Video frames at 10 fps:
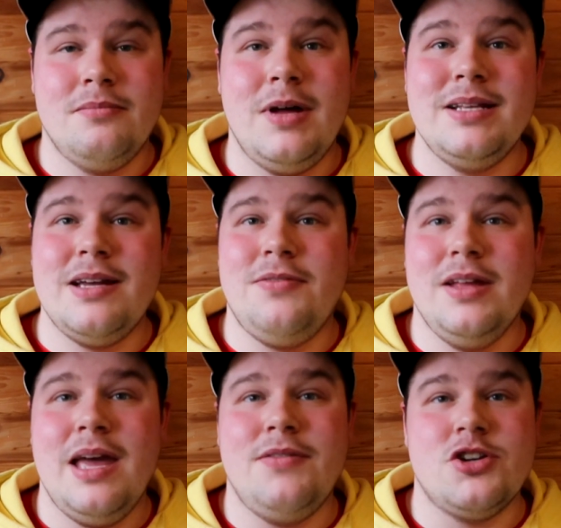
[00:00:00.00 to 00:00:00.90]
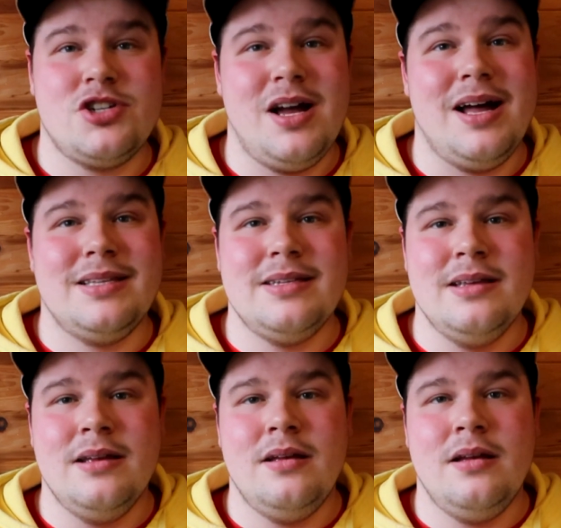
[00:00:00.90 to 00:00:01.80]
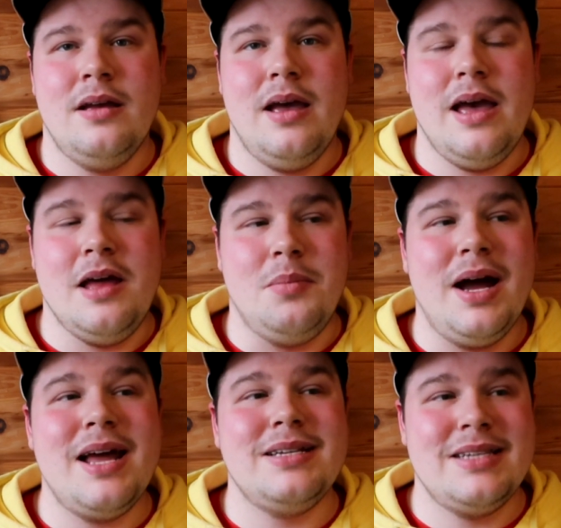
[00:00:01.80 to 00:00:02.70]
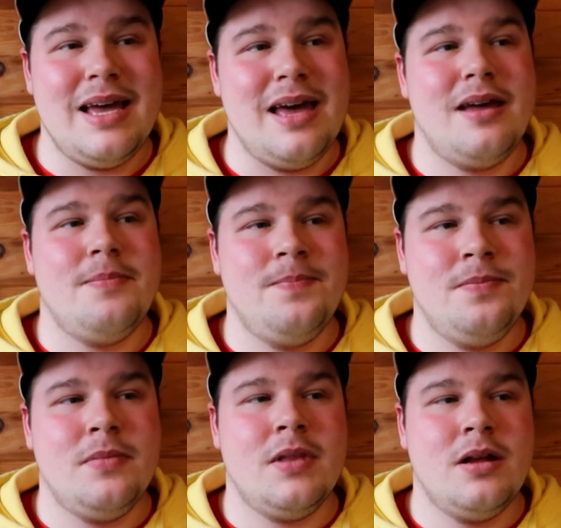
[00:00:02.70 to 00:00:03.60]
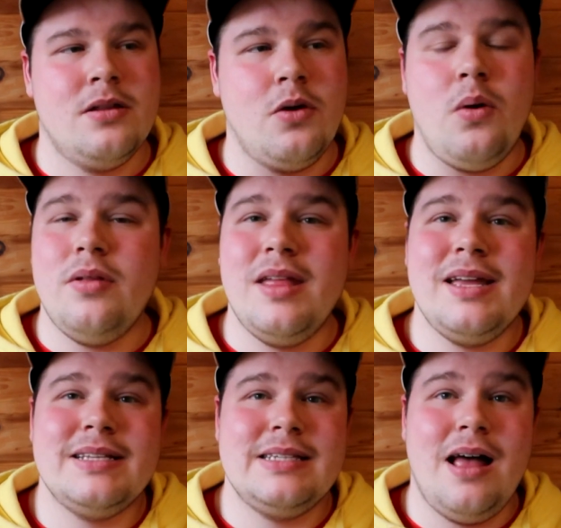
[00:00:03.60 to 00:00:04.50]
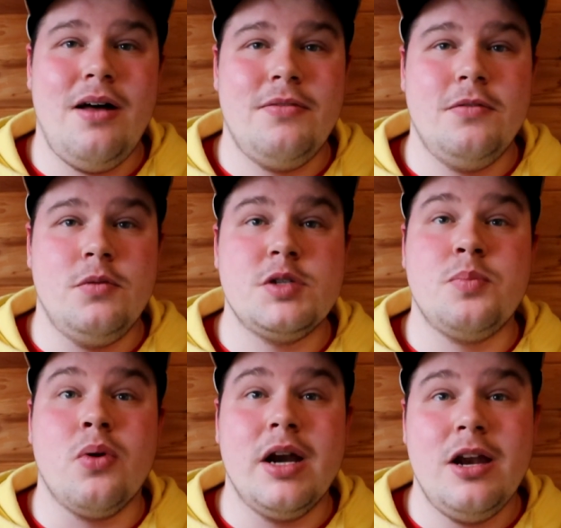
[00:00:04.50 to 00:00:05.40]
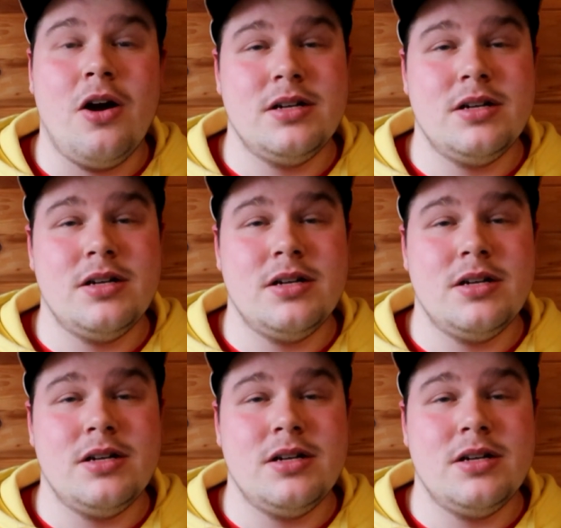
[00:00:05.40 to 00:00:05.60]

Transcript: I definitely gave it a shot. And might I say, the whole thing itself was pretty darn